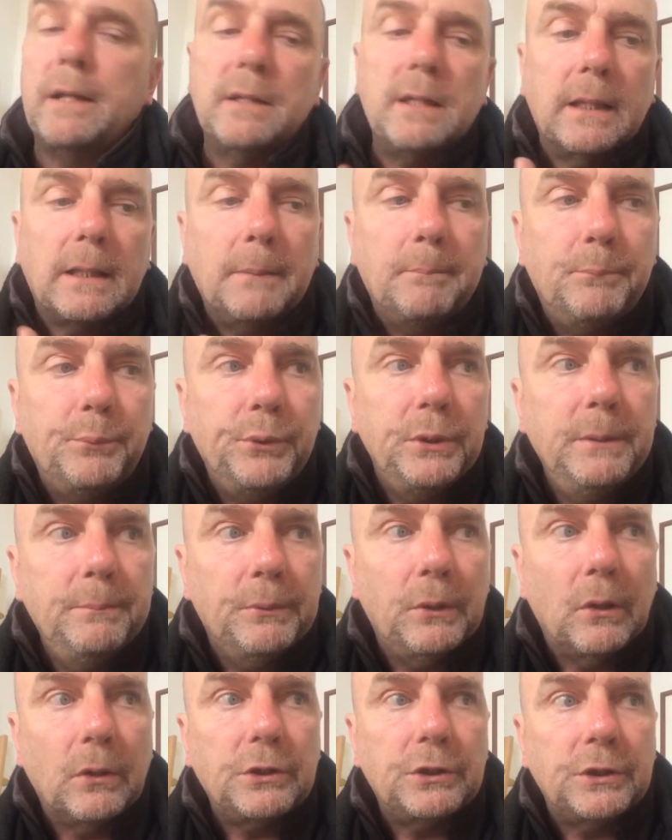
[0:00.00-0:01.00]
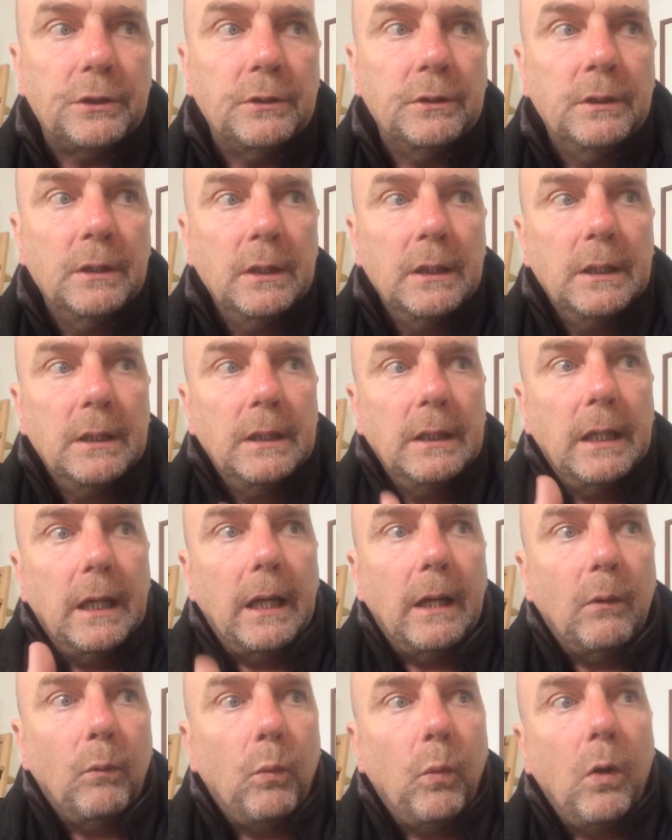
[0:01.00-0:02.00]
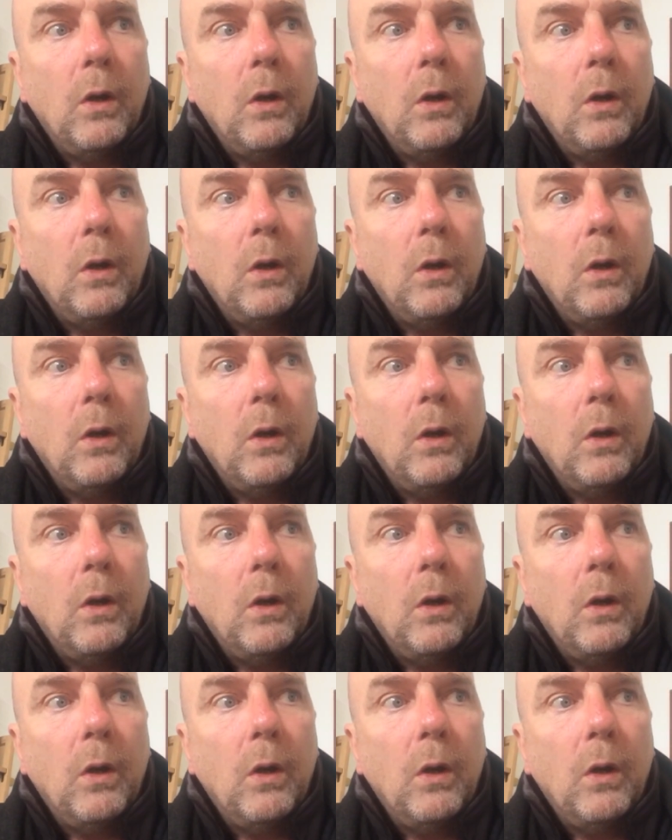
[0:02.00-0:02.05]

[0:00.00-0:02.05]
It's like the pre-production uh,